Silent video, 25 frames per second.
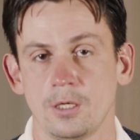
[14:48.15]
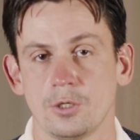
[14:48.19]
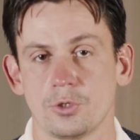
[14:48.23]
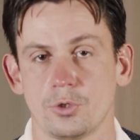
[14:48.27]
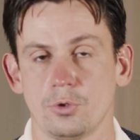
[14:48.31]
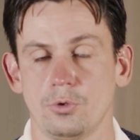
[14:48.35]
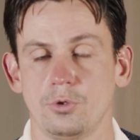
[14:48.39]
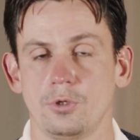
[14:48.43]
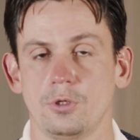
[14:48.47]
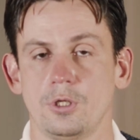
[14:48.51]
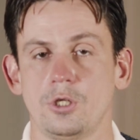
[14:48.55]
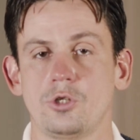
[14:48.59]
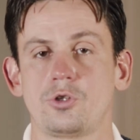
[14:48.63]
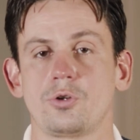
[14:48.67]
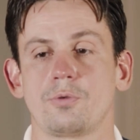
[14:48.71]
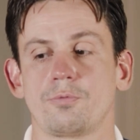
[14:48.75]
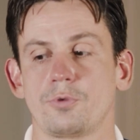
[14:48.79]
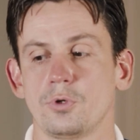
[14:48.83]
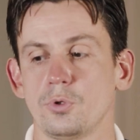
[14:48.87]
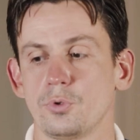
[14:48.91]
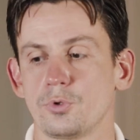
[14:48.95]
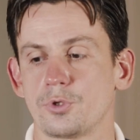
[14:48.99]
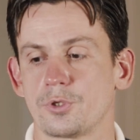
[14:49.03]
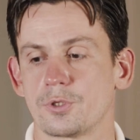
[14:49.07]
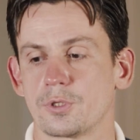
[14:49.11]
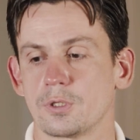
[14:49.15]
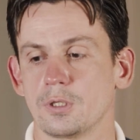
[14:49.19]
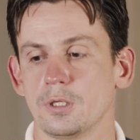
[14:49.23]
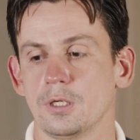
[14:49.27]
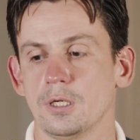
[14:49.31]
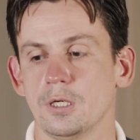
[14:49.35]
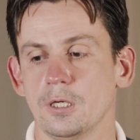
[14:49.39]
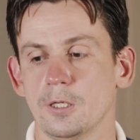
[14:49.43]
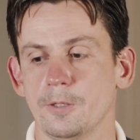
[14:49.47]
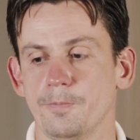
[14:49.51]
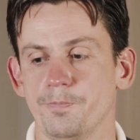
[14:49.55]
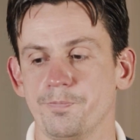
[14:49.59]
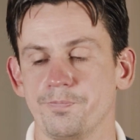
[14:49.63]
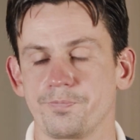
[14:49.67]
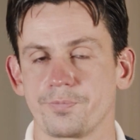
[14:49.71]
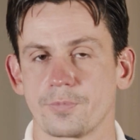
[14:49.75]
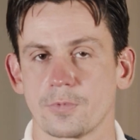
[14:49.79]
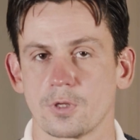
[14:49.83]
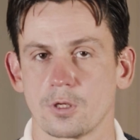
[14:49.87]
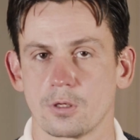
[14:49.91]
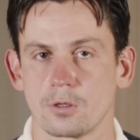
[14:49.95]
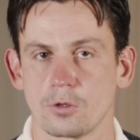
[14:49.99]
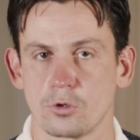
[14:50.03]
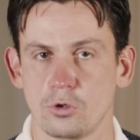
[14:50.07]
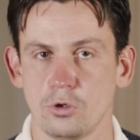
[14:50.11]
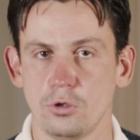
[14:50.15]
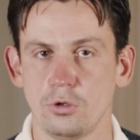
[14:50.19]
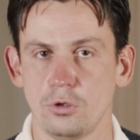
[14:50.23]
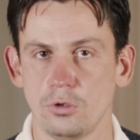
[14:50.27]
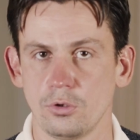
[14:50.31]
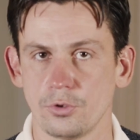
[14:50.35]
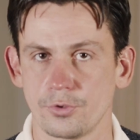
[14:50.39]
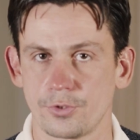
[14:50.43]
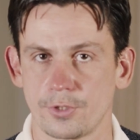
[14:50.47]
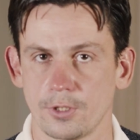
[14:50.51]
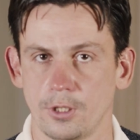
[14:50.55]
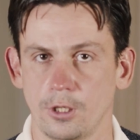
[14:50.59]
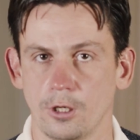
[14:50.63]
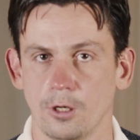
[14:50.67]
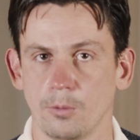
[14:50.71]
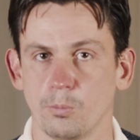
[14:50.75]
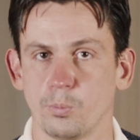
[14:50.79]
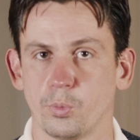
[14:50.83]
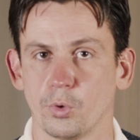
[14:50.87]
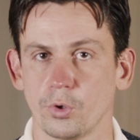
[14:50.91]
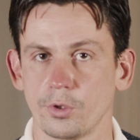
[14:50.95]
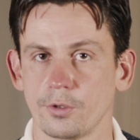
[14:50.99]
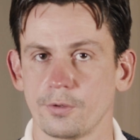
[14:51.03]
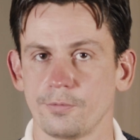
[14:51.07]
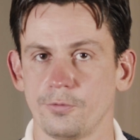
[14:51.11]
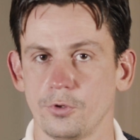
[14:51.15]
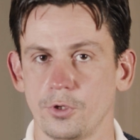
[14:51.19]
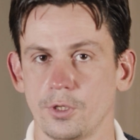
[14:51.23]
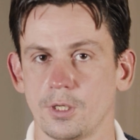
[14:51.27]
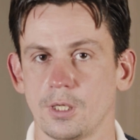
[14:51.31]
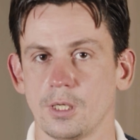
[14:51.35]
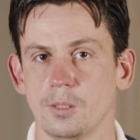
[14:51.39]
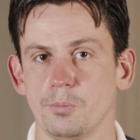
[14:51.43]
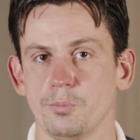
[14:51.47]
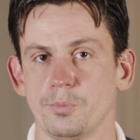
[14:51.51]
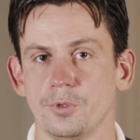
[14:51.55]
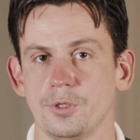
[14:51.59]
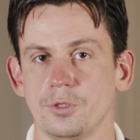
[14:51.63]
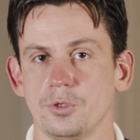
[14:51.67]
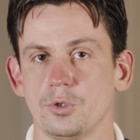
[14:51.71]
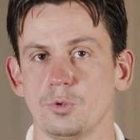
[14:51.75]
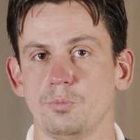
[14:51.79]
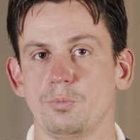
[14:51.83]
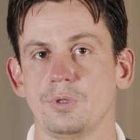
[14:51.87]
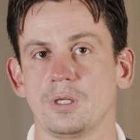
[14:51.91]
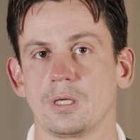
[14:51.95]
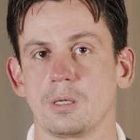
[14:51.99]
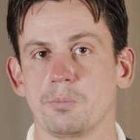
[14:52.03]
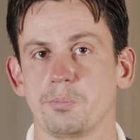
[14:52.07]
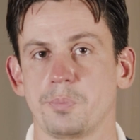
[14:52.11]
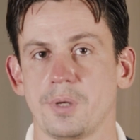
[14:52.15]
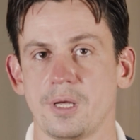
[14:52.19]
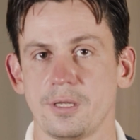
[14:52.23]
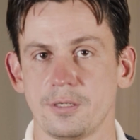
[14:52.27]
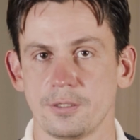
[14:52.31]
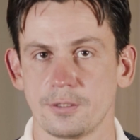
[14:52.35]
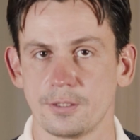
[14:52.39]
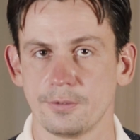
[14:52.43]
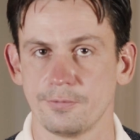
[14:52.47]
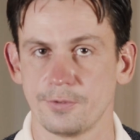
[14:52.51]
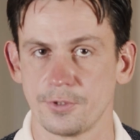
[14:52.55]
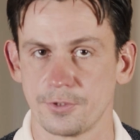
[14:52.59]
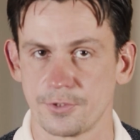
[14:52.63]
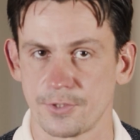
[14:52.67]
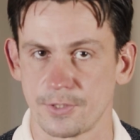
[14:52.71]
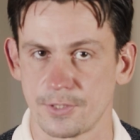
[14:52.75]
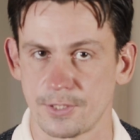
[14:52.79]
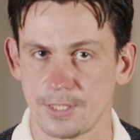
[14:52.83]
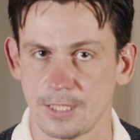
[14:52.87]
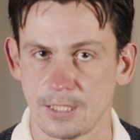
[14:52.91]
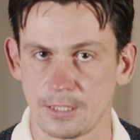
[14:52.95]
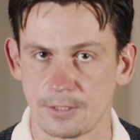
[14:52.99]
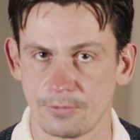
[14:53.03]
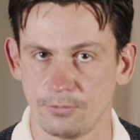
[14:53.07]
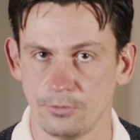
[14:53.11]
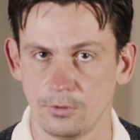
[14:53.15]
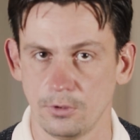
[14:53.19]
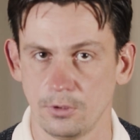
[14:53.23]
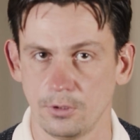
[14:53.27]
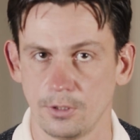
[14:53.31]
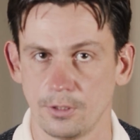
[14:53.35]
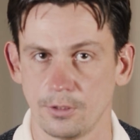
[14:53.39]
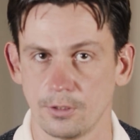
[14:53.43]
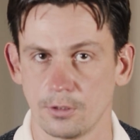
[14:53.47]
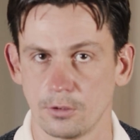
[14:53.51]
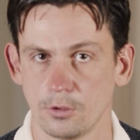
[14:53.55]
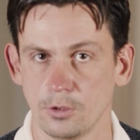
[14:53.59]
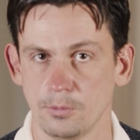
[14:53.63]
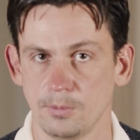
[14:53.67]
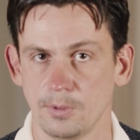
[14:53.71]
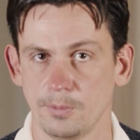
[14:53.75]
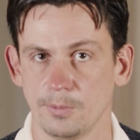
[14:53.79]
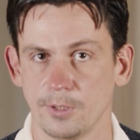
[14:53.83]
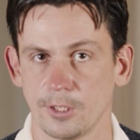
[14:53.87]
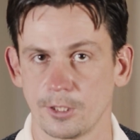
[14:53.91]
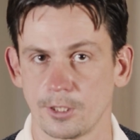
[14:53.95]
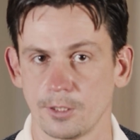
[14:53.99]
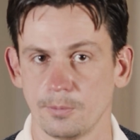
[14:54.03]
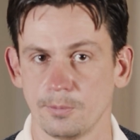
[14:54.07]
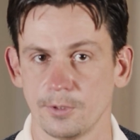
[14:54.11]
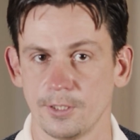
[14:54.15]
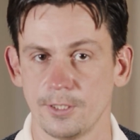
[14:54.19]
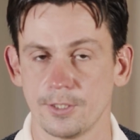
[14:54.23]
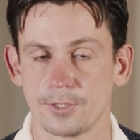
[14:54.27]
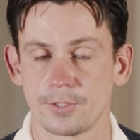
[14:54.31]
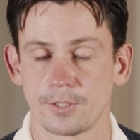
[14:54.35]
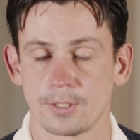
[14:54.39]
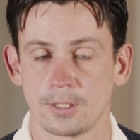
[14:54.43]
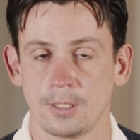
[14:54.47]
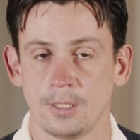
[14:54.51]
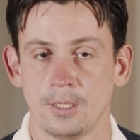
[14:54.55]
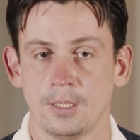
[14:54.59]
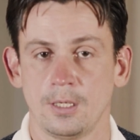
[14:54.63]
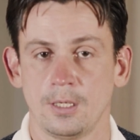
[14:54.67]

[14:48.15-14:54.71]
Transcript: So each of those goals are important for the company to be competitive and successful in the global marketplace.